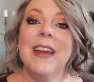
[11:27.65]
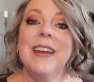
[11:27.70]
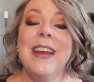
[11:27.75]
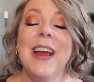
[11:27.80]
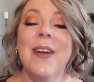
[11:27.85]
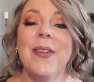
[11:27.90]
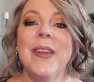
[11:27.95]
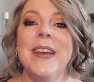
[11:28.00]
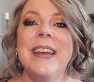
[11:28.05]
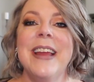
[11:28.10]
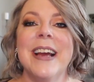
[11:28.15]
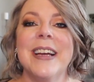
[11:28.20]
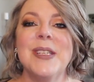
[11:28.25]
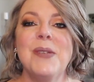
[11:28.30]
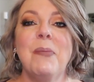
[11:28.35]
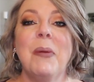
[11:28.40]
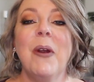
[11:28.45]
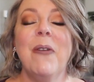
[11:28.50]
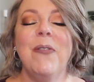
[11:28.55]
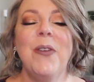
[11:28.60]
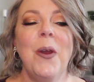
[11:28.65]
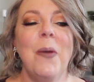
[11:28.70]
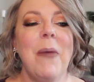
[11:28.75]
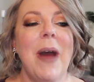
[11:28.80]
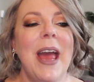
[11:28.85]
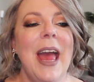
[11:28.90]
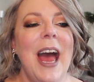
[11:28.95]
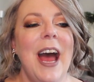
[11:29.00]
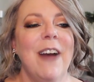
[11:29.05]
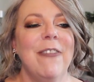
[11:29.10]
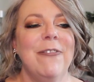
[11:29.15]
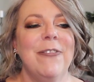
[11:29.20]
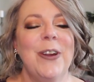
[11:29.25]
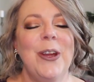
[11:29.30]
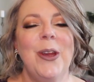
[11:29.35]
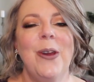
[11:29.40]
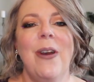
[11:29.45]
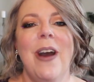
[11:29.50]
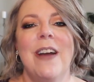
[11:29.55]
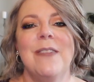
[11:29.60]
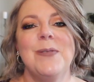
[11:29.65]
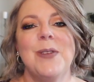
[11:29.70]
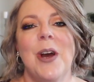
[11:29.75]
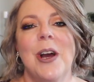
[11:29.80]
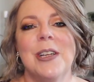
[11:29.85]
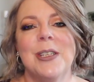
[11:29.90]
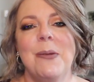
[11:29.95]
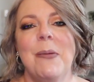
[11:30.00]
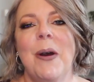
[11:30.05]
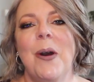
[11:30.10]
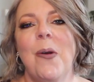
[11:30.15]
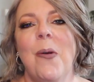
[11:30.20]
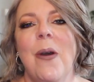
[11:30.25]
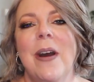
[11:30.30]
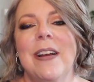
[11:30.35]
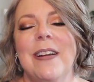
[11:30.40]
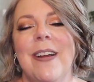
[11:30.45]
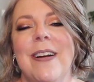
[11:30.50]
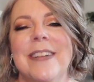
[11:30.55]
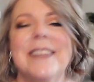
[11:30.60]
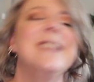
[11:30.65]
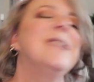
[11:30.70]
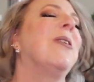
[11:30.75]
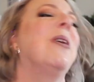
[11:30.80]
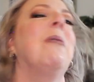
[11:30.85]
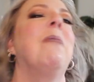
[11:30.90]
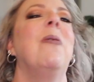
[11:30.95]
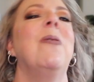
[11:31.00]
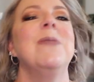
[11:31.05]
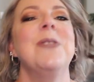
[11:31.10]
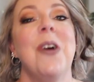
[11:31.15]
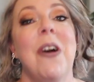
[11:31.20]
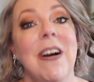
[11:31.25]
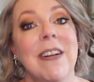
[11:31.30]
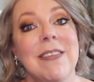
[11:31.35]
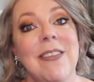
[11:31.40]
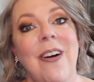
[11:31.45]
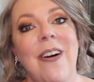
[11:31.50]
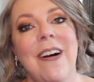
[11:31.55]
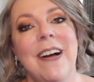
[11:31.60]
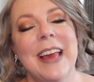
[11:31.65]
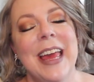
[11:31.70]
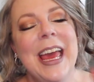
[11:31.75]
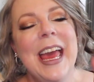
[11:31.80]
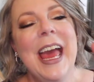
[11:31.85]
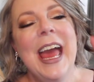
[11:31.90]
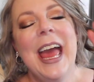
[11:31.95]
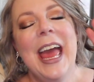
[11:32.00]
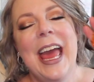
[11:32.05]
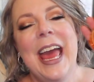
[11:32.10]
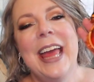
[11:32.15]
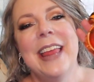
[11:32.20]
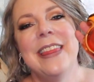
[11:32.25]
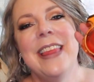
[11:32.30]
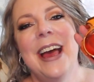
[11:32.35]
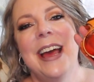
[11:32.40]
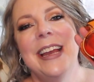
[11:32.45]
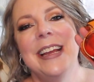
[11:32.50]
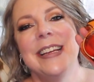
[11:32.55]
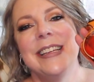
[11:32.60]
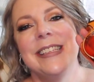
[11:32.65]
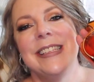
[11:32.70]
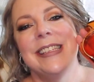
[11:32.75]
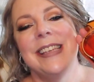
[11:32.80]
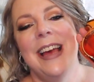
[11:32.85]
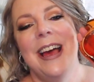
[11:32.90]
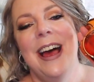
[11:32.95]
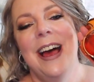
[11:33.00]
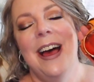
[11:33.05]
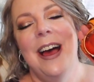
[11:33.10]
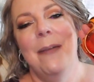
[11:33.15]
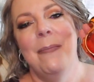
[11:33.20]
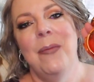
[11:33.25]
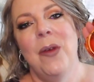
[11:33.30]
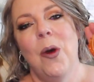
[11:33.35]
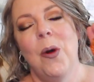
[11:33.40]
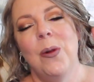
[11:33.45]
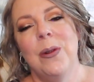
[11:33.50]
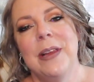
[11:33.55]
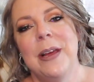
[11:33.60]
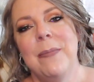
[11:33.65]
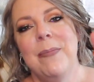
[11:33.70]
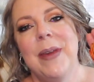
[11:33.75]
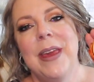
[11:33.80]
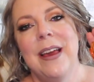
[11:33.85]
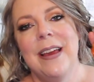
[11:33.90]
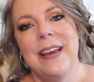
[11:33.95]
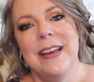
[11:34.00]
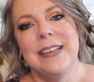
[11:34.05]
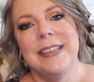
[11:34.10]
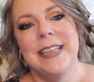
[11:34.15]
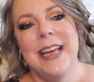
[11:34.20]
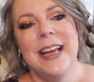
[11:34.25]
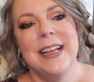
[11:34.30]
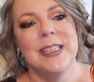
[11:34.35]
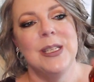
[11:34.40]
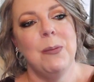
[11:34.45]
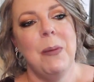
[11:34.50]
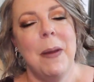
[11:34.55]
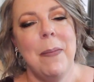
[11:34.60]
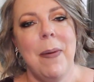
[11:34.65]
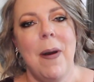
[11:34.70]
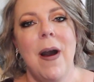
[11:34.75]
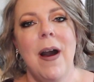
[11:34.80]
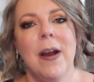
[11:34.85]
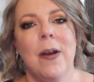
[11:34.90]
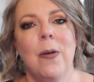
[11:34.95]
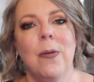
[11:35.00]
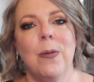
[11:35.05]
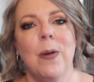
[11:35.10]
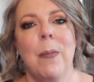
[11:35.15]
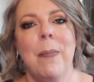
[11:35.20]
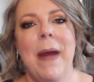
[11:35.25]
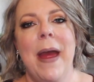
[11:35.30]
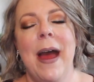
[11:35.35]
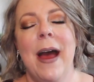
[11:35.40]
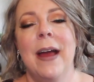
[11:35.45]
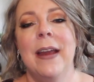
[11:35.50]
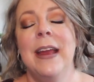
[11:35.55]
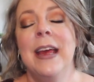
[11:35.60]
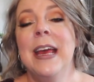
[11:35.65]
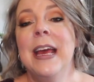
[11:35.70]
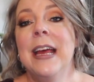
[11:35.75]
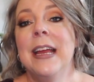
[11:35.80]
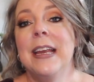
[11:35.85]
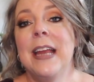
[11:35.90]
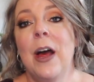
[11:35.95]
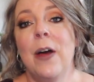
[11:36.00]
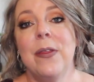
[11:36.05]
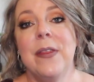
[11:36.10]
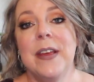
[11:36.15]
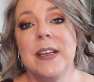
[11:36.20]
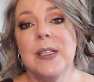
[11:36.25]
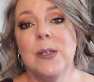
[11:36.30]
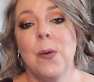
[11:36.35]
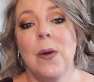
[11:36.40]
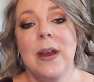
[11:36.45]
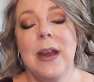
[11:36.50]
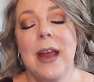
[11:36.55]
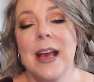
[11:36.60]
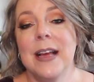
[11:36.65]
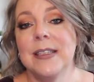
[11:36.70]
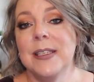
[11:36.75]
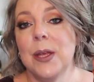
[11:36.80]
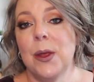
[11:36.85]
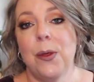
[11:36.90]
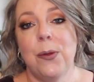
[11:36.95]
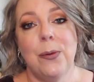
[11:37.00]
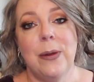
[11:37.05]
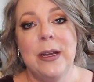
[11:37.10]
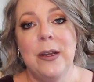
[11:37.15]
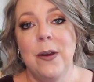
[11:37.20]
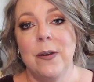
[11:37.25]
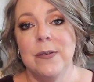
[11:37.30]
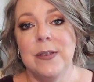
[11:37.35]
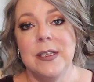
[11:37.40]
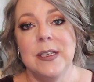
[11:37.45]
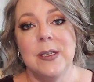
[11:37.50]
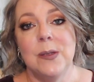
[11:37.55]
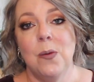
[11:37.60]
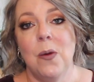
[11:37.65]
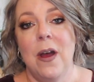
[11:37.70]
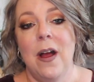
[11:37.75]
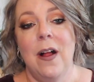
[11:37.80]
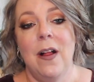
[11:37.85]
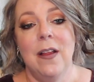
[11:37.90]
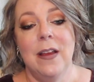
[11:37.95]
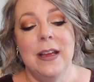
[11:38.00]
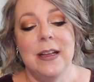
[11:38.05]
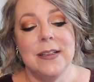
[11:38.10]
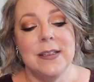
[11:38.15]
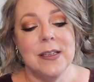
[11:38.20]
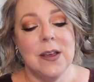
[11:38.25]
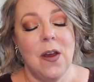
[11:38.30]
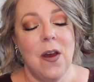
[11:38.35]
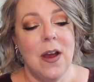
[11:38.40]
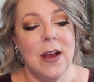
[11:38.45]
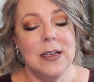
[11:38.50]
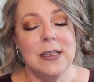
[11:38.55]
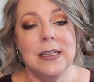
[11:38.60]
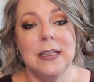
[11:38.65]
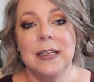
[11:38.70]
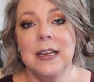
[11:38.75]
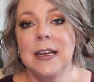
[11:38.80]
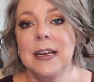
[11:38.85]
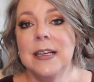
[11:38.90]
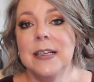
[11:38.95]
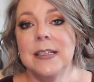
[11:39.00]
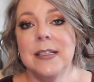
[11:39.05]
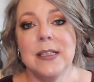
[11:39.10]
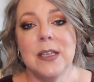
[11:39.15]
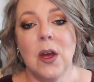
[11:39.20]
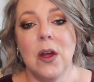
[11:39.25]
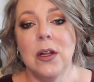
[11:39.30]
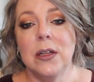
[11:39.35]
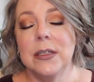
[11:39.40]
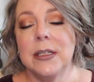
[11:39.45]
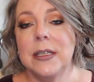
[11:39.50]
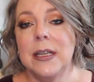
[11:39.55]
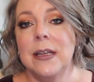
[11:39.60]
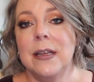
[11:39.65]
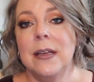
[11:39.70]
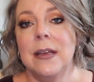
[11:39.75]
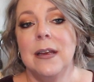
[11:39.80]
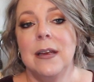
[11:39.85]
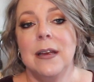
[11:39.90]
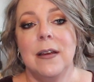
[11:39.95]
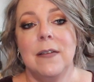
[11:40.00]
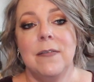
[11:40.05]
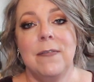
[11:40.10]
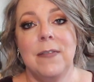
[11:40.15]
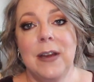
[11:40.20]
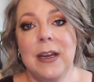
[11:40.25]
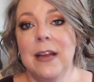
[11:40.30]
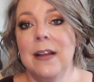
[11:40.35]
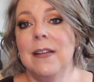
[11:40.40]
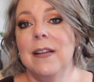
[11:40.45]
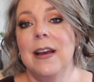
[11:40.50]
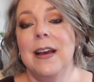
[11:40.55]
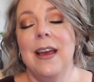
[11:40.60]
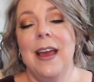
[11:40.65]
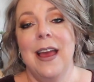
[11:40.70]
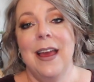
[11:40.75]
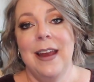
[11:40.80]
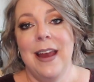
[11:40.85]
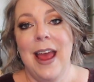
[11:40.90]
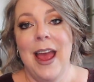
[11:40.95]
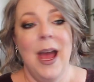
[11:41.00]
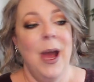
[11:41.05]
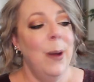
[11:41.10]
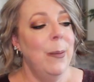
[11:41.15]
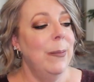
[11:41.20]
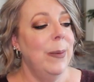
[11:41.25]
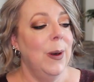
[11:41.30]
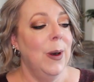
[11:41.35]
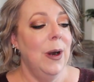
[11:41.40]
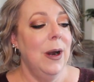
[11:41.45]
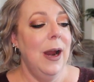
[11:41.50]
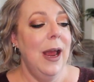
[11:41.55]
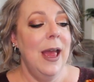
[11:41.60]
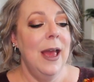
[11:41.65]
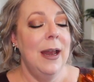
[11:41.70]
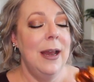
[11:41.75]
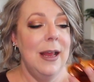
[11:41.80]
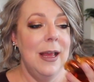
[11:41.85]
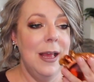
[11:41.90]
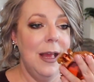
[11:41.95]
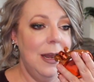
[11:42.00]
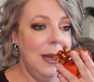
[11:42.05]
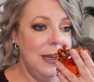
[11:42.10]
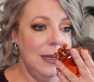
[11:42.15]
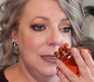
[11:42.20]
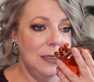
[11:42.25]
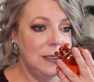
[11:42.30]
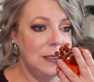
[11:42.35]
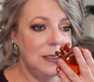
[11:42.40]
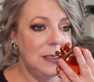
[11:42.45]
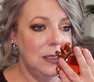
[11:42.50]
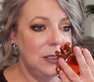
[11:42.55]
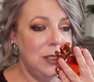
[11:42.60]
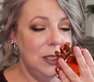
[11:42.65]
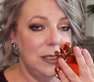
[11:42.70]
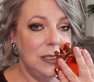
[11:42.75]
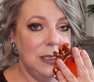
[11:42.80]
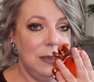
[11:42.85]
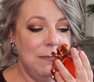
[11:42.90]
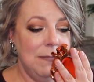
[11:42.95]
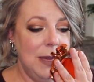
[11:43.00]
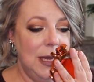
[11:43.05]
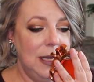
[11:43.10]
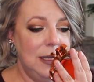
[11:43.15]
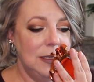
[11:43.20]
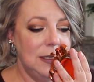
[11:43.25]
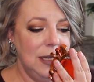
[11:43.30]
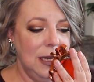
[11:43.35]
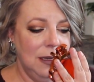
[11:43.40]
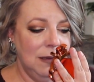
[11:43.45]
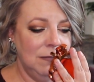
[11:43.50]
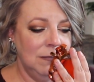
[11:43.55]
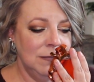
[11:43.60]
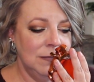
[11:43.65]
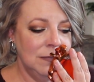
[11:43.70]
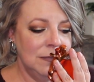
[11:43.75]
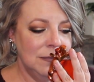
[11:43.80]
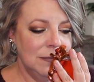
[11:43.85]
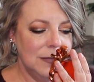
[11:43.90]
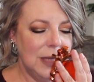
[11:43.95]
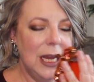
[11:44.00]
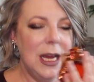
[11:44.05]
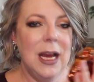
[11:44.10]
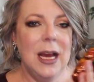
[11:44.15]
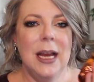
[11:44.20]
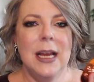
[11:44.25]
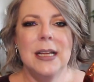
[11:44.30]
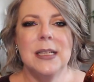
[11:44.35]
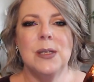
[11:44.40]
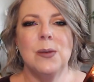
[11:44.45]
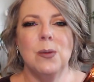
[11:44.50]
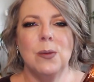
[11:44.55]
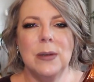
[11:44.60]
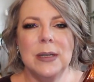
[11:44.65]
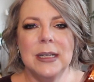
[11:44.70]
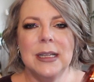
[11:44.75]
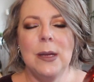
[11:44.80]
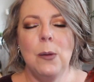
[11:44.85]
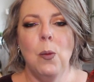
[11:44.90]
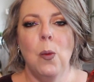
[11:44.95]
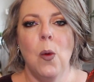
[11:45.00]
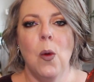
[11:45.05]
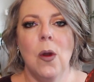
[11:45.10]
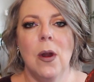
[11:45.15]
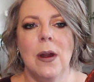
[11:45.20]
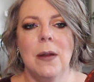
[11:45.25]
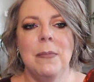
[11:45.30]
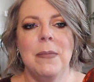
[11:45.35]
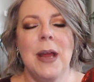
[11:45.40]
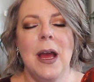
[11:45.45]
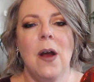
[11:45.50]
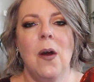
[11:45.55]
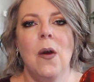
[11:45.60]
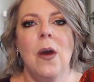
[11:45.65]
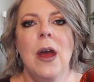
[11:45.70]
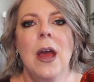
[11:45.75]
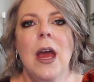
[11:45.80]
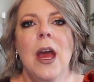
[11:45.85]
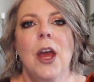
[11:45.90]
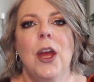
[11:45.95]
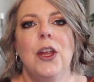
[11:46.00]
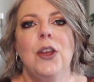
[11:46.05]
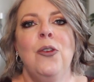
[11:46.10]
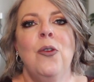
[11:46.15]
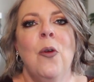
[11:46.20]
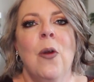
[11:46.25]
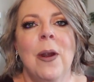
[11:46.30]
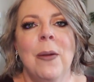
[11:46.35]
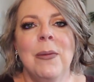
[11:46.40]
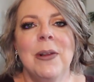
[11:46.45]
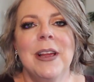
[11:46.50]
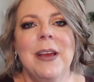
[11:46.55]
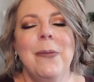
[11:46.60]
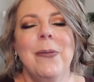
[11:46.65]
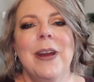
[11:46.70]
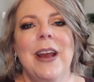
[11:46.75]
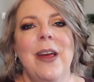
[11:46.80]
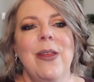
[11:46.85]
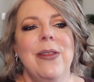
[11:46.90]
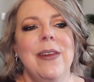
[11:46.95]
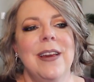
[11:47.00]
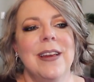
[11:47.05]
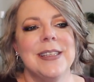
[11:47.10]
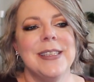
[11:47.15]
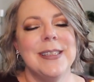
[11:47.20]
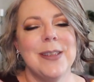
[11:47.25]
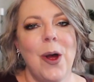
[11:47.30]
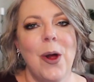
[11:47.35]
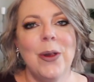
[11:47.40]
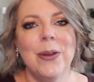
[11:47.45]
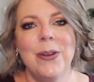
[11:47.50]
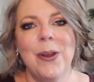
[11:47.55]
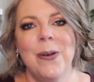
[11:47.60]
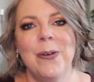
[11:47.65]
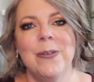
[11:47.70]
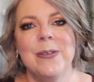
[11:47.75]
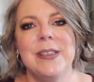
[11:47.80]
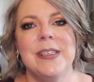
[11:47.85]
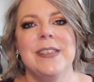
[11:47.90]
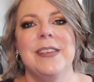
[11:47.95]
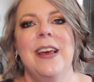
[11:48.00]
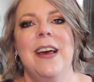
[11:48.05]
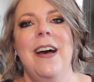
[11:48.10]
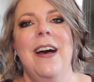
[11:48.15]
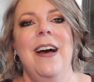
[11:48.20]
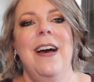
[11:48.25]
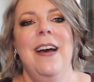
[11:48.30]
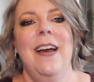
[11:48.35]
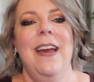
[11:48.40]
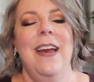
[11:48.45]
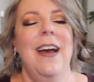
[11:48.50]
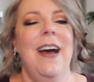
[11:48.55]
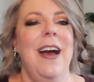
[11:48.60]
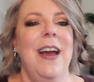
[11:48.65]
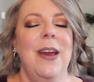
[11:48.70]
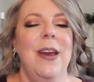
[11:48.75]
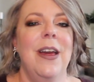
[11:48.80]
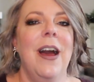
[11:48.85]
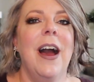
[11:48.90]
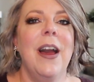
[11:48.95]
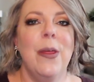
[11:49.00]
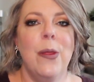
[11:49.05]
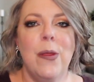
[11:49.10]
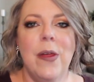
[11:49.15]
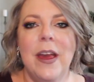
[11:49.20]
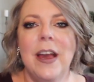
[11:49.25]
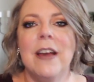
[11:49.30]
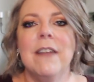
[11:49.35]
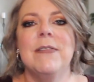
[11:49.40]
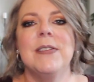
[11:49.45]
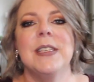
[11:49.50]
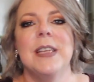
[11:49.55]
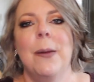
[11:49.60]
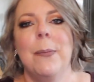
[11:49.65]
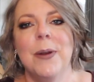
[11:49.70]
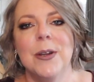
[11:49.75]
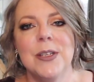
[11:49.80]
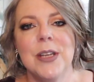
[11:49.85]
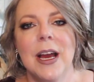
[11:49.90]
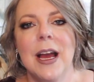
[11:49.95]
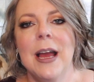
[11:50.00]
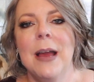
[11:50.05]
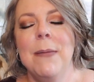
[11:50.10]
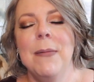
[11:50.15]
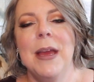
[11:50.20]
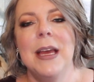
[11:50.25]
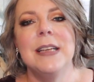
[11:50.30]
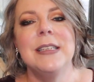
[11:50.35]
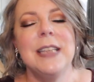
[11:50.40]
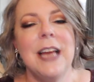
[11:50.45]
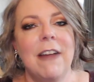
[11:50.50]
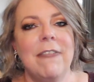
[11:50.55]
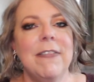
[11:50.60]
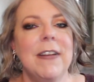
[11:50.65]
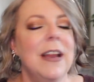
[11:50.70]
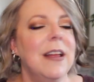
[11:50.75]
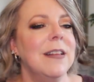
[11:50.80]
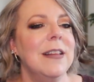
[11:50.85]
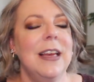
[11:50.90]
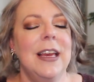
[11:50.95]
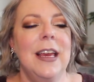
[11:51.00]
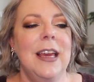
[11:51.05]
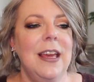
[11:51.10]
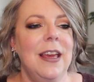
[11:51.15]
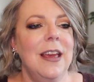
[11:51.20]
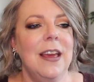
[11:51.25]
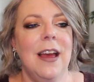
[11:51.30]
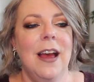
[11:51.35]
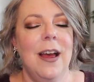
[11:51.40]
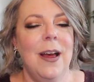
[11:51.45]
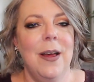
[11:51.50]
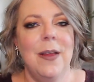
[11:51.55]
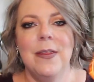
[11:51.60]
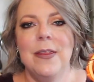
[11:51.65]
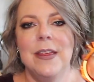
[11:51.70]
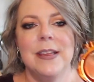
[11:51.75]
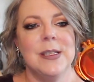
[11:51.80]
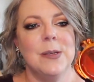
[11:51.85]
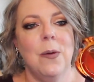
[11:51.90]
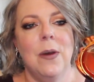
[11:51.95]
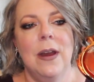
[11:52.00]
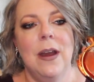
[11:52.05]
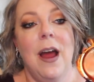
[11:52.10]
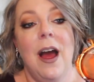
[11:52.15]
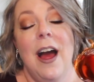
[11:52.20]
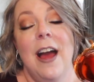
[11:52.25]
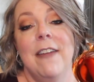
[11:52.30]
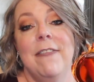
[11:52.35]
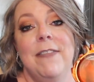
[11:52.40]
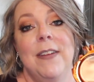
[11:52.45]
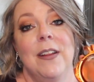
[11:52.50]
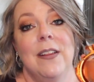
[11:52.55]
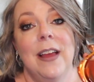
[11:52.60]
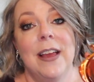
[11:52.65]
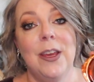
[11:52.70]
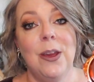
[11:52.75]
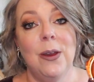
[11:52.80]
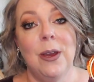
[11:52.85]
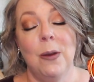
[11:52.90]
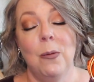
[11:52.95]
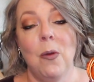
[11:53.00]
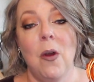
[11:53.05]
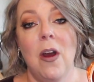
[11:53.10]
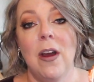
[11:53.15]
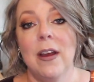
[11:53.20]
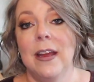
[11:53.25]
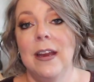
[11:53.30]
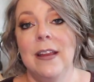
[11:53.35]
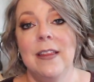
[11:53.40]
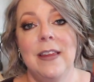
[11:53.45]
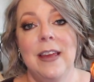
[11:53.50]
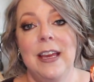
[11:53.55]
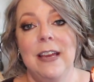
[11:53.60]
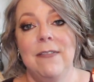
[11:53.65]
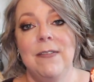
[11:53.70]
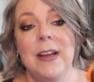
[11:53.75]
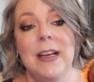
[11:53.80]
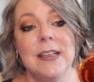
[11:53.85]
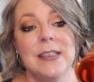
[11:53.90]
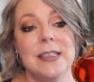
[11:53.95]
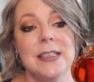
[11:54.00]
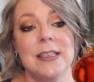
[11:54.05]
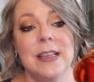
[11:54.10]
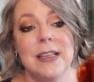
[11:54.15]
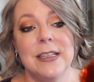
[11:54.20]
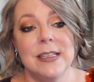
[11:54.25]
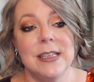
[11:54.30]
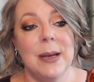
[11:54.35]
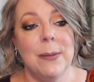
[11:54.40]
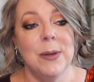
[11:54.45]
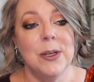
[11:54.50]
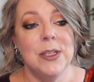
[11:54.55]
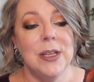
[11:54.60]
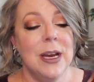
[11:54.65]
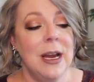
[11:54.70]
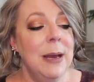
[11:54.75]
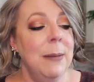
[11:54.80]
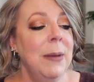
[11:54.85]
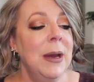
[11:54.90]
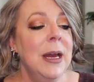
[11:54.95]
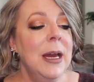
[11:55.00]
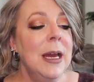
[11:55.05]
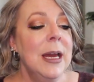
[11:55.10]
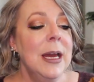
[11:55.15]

Now the next perfume I have for you, I've talked about quite a lot, so I won't talk long, and that is um, Olympea Intense by Paco Rabanne. Now this one has three notes as well. It's got salt, vanilla, and amber, and it is just amazing. Uh, it's really warm. Now, normally when I think of salt notes, uh, I, I, think of summertime, and definitely uh, this one I feel like you can rock it in the evenings in the summertime.